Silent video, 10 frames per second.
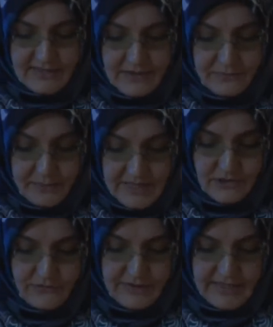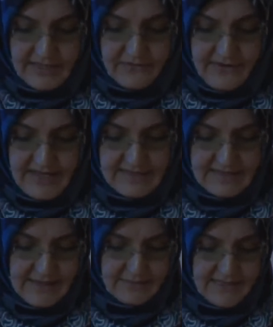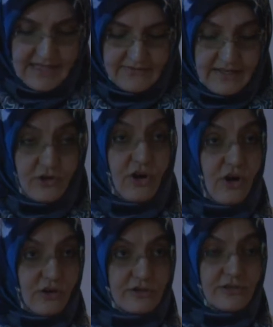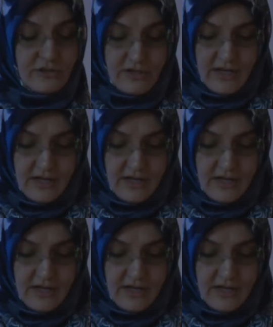they peacefully defended themselves at courts,